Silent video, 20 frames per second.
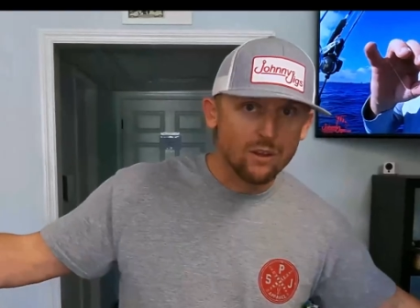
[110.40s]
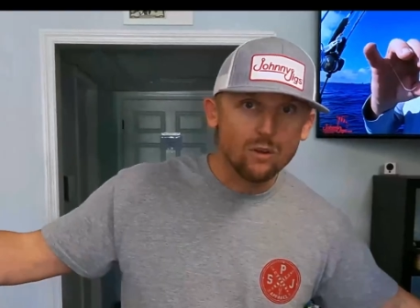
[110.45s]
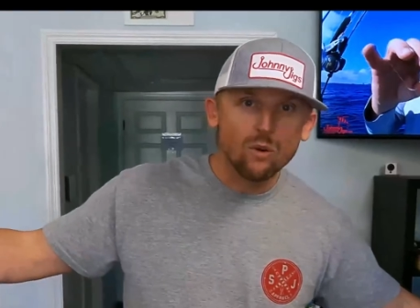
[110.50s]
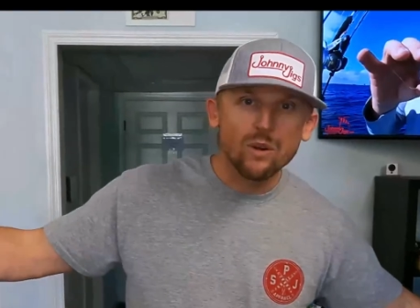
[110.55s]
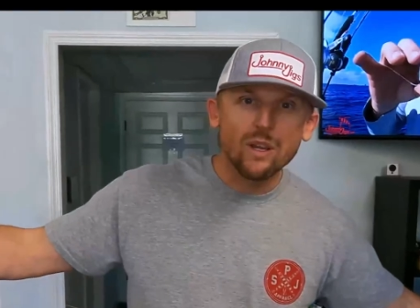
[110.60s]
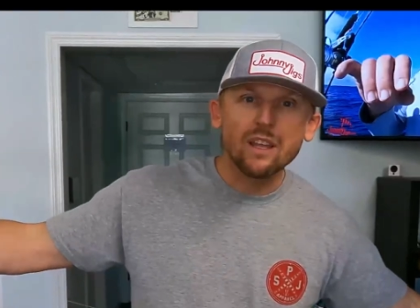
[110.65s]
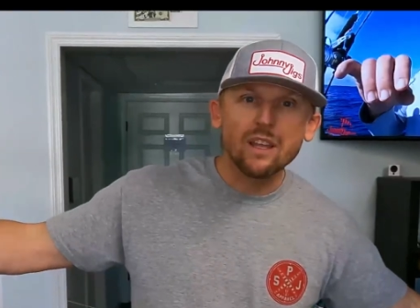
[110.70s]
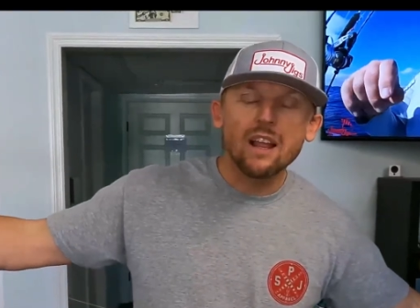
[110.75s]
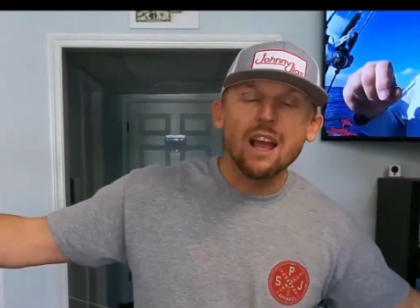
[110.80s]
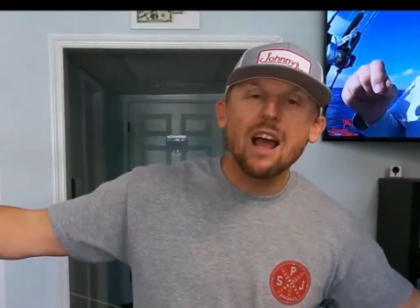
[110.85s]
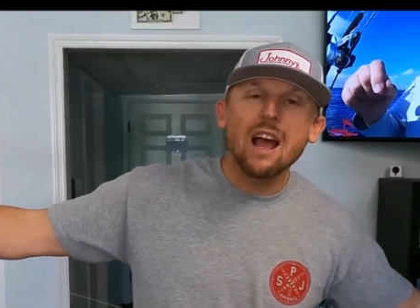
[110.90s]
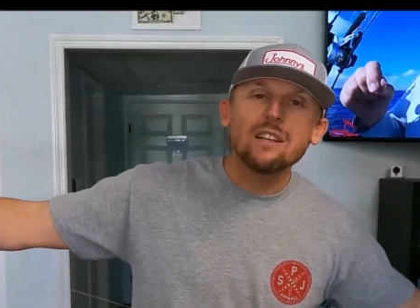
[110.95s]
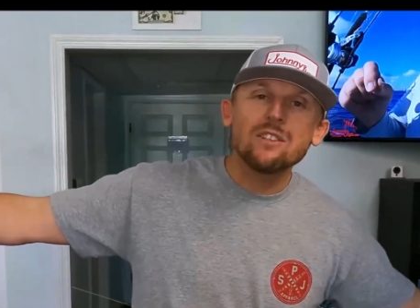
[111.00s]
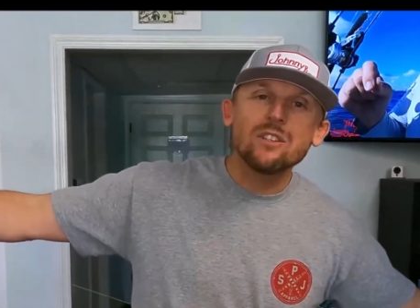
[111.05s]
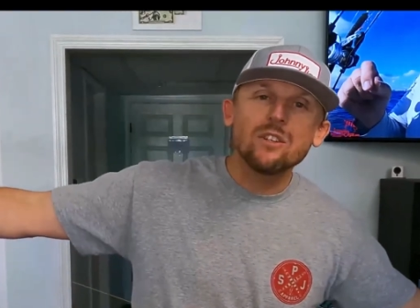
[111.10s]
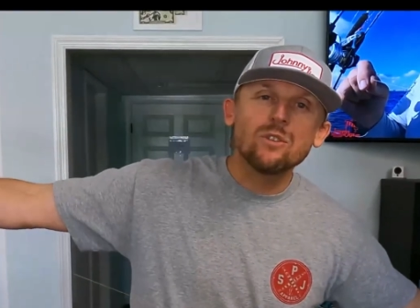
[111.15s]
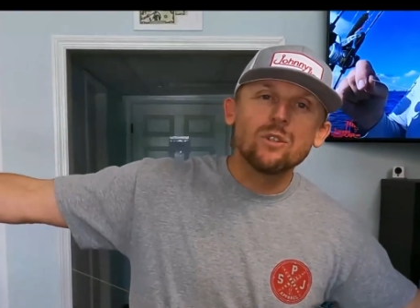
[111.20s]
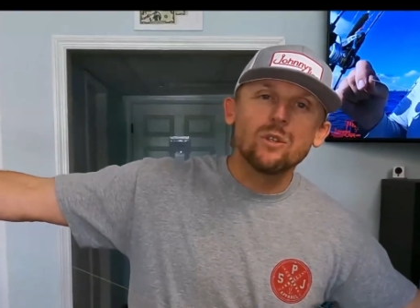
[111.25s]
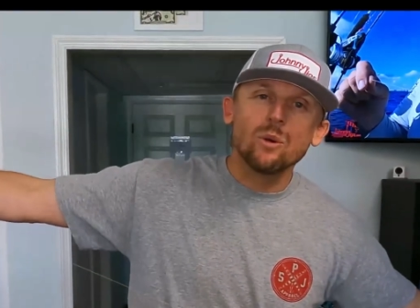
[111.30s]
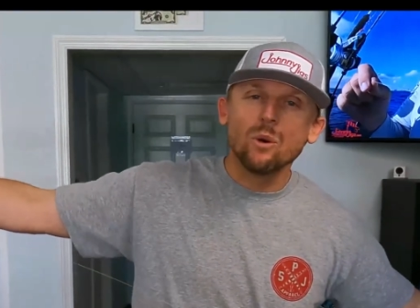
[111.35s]
and you'll get,
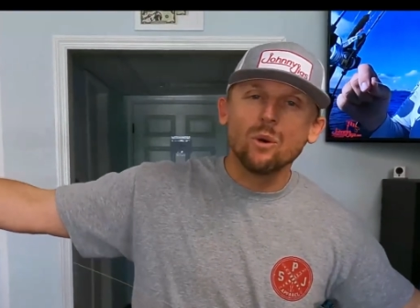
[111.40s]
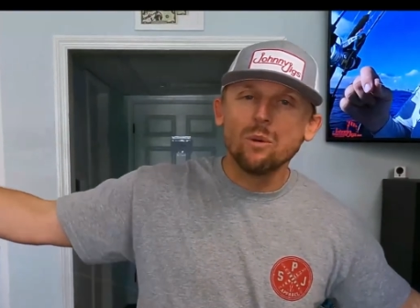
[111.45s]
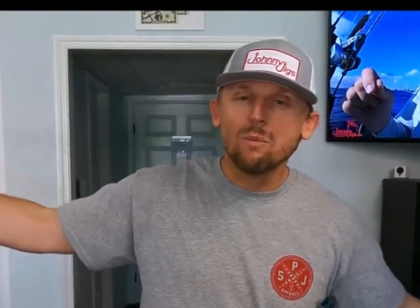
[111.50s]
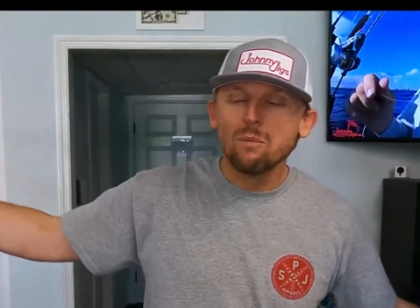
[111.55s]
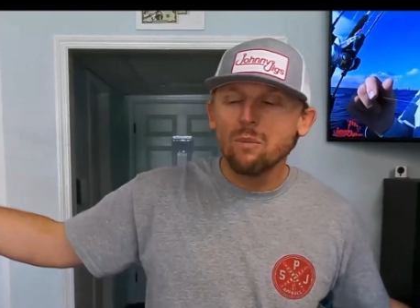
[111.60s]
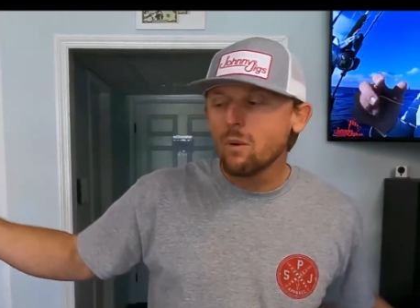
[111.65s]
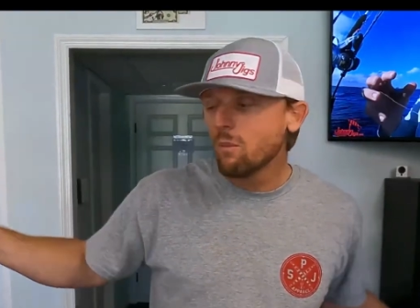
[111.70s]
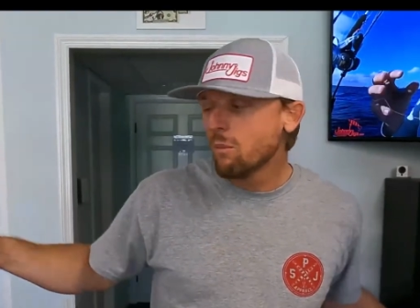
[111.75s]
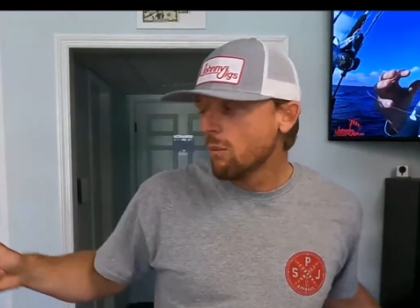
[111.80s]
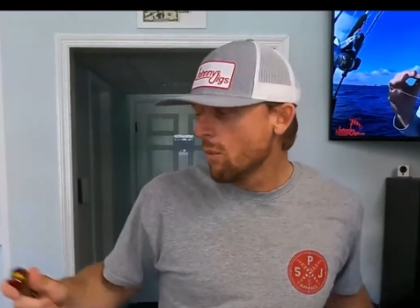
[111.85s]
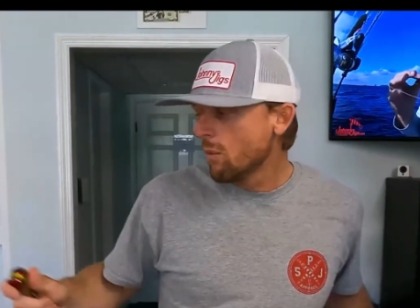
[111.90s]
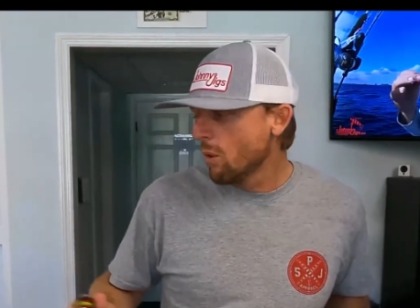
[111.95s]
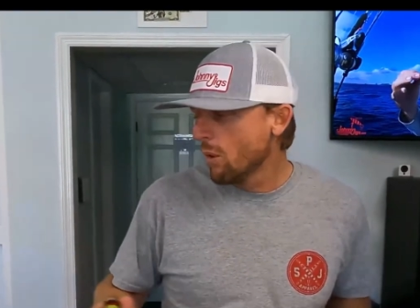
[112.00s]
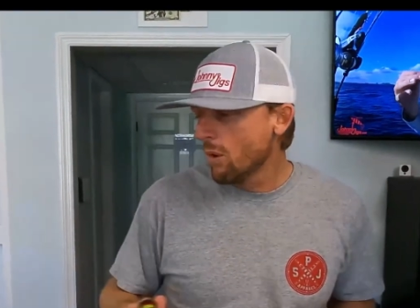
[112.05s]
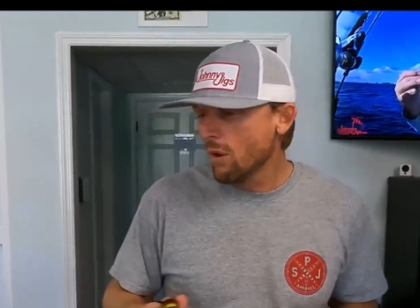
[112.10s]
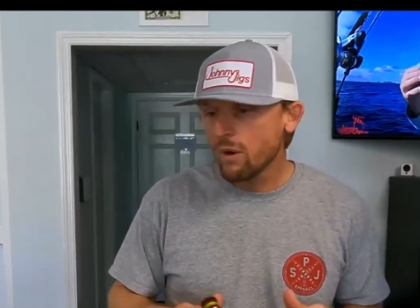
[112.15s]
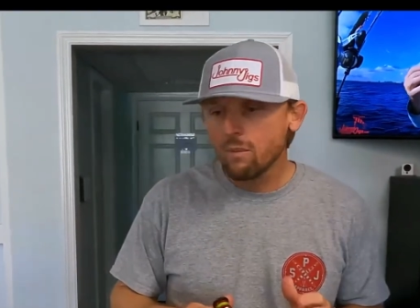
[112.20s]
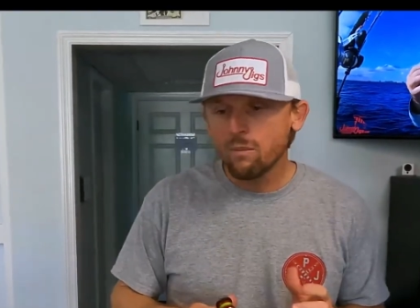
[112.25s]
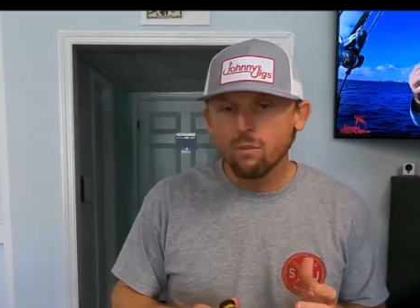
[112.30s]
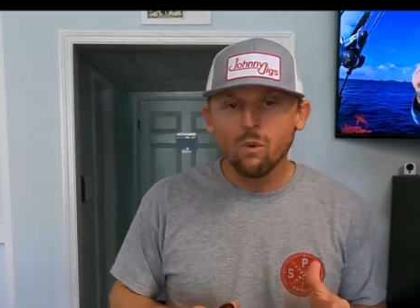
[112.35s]
as you do it
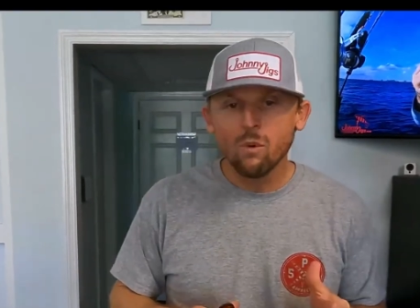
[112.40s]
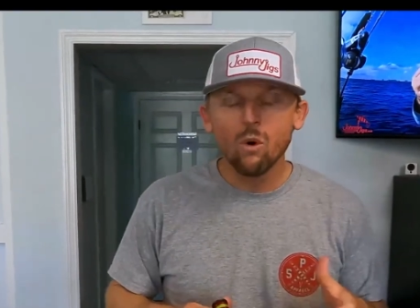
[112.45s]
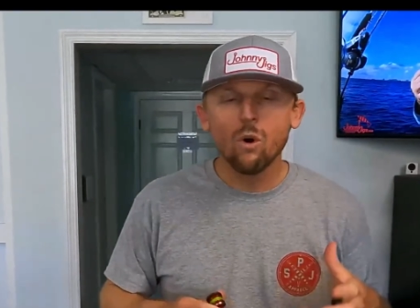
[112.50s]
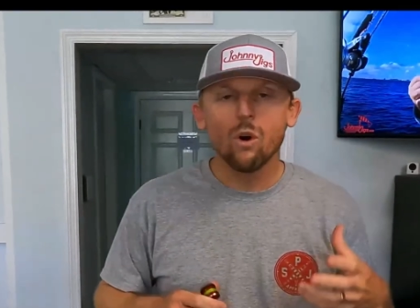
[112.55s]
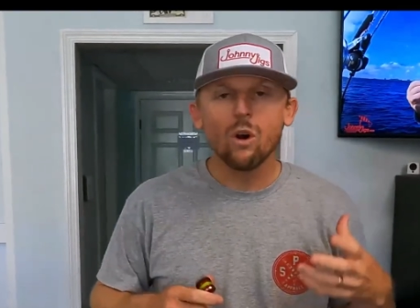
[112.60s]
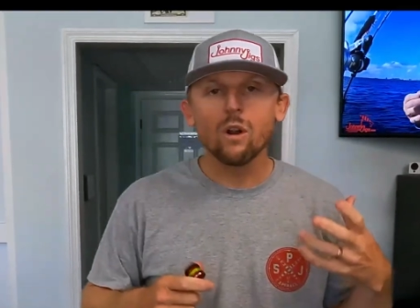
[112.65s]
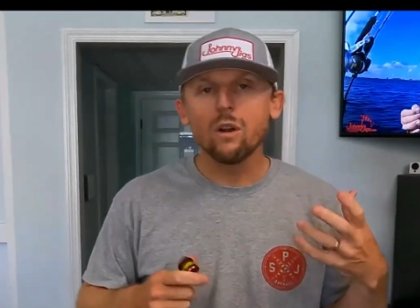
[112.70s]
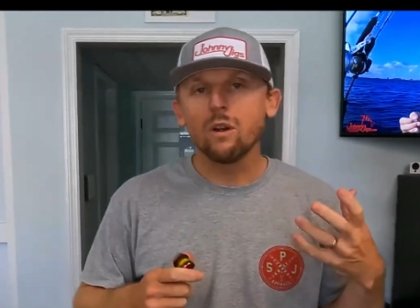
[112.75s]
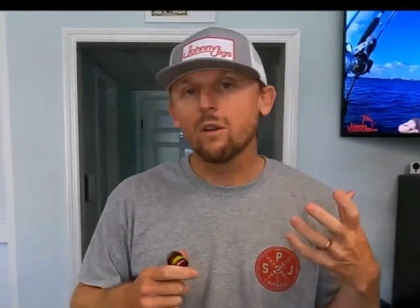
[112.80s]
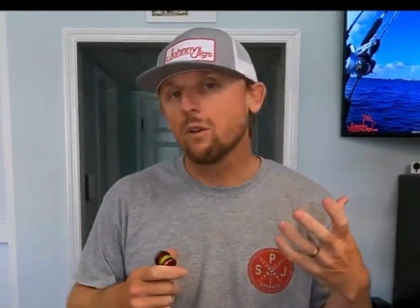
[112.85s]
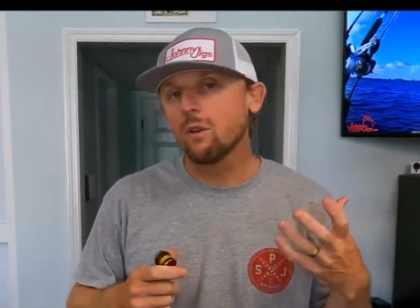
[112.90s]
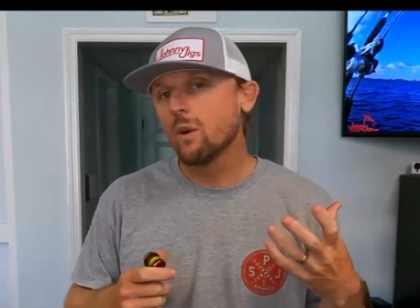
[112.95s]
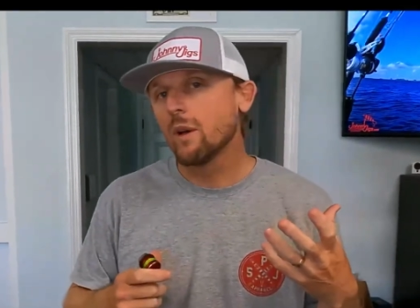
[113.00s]
more and more,